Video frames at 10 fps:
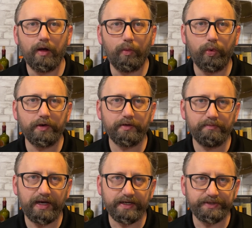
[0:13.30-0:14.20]
Welcome
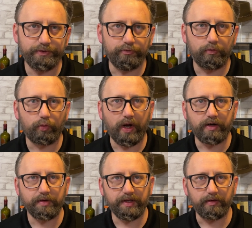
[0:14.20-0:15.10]
back to
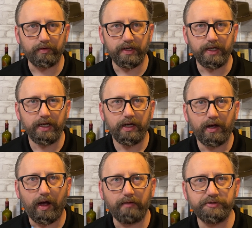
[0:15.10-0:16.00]
Writer's Theory.
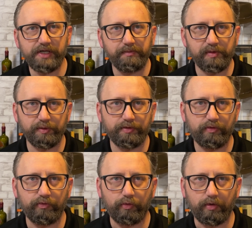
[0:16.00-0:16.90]
I'm James
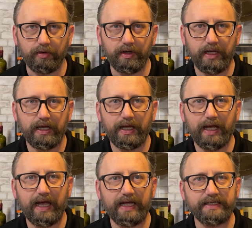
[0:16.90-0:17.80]
Winterthorn,
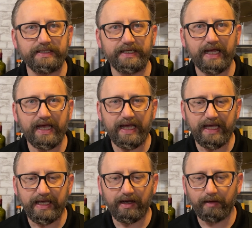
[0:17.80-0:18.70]
and
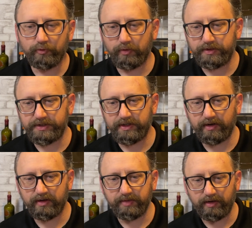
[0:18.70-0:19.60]
today I'm going to
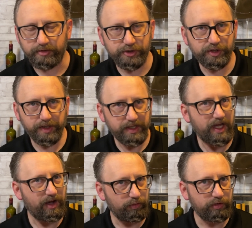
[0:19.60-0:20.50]
talk about just
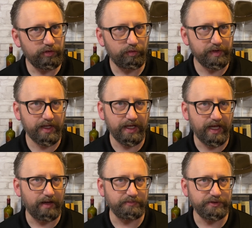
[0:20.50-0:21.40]
how close I
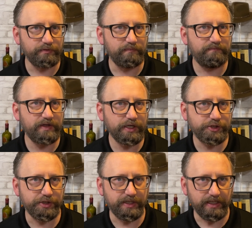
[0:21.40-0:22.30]
am to
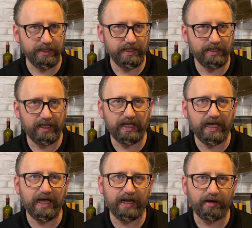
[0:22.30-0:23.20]
finishing the
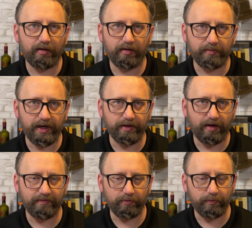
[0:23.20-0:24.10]
edit on my
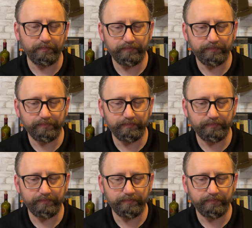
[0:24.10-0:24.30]
novel.